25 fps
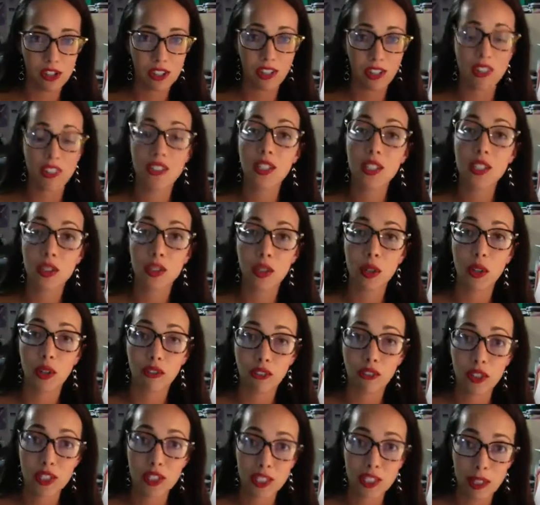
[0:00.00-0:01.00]
it's also her
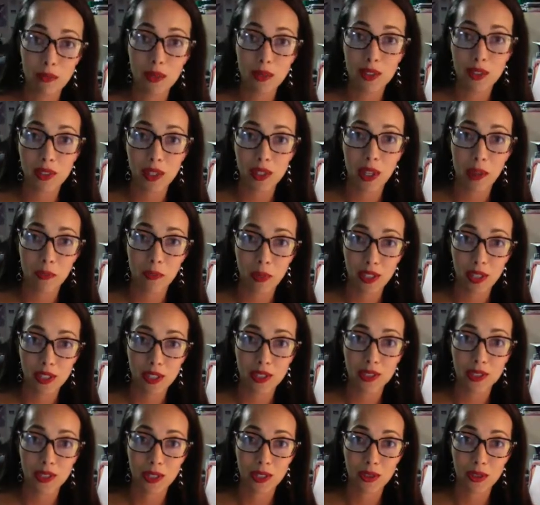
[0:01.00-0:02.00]
first time using our brushes as